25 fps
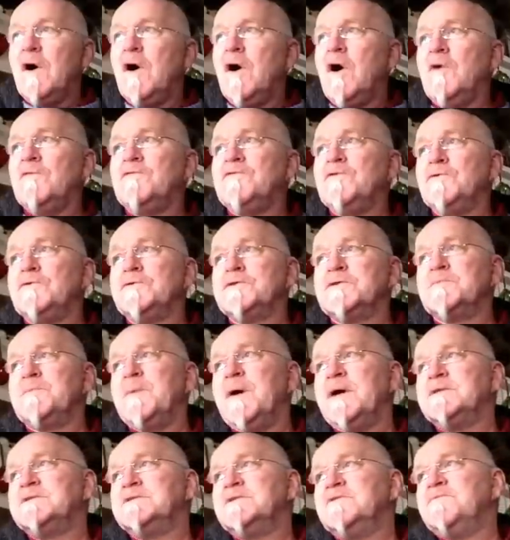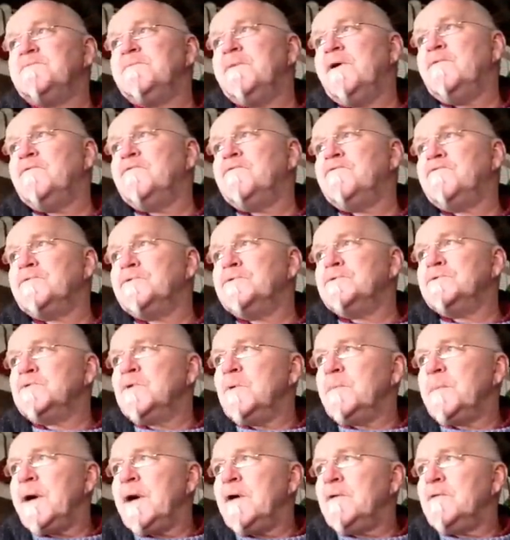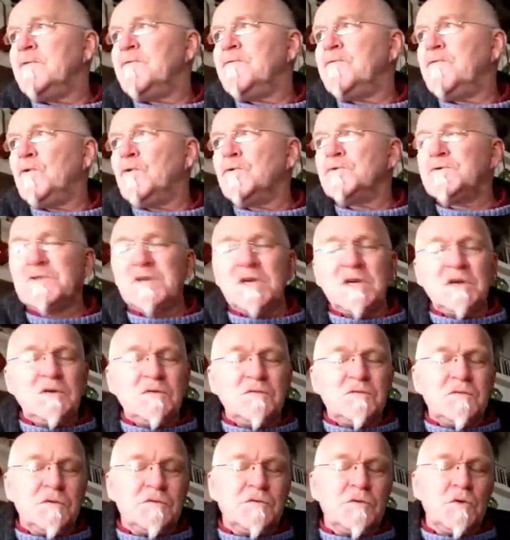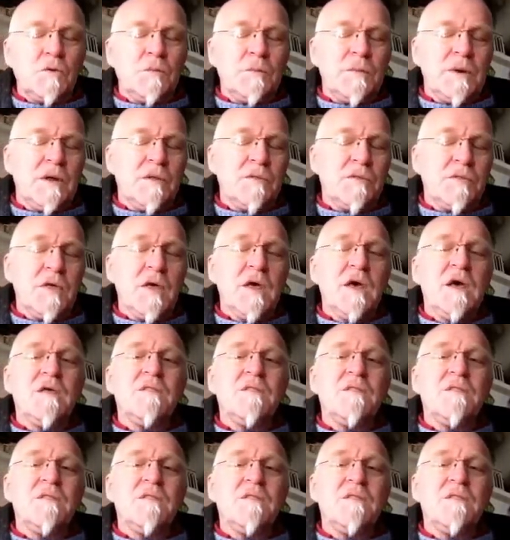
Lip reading: of your respective month through to about the 14th of your month,